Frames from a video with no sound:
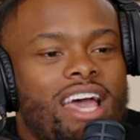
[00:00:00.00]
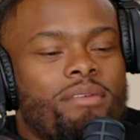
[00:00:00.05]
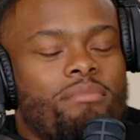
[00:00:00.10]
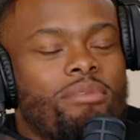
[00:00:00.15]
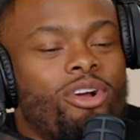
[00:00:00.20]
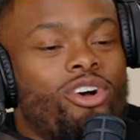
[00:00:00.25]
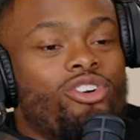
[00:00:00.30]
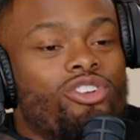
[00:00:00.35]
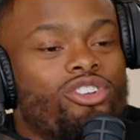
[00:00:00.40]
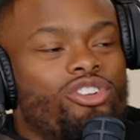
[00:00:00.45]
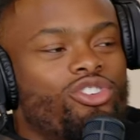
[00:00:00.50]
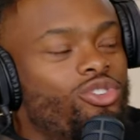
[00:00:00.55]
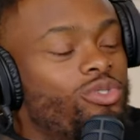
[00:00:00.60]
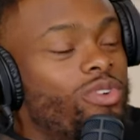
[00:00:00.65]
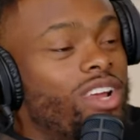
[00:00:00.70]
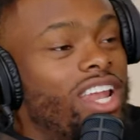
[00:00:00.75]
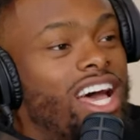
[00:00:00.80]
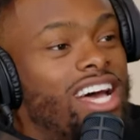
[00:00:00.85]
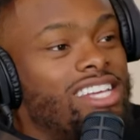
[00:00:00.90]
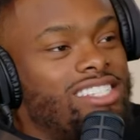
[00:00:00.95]
Bro, do you
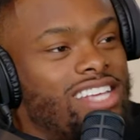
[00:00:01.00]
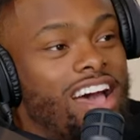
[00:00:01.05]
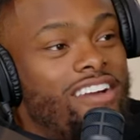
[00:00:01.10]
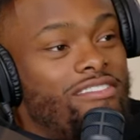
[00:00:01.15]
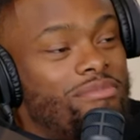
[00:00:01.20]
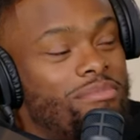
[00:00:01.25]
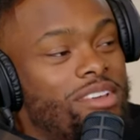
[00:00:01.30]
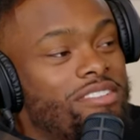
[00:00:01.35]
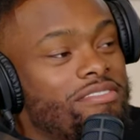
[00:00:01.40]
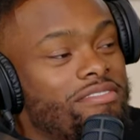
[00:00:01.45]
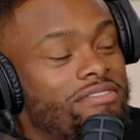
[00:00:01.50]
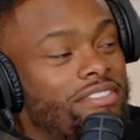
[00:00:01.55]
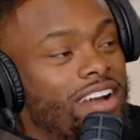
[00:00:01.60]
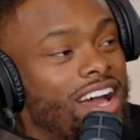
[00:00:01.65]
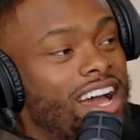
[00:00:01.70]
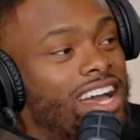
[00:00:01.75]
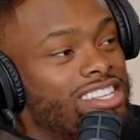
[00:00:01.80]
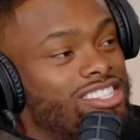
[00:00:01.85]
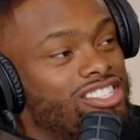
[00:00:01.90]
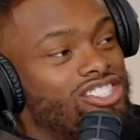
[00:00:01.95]
realize I've been
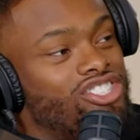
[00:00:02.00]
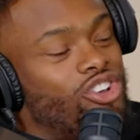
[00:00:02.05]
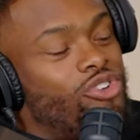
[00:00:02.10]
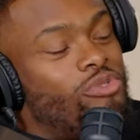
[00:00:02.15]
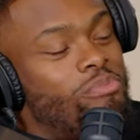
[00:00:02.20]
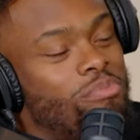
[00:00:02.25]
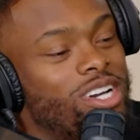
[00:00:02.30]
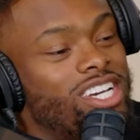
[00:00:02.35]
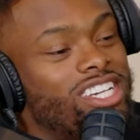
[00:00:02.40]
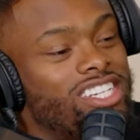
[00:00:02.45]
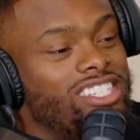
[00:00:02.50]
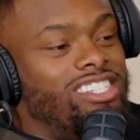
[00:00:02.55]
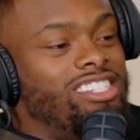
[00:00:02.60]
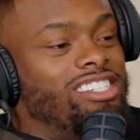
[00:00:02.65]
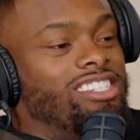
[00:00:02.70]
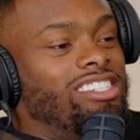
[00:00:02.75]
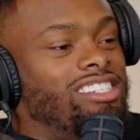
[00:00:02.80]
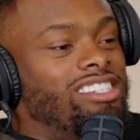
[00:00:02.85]
fined so much?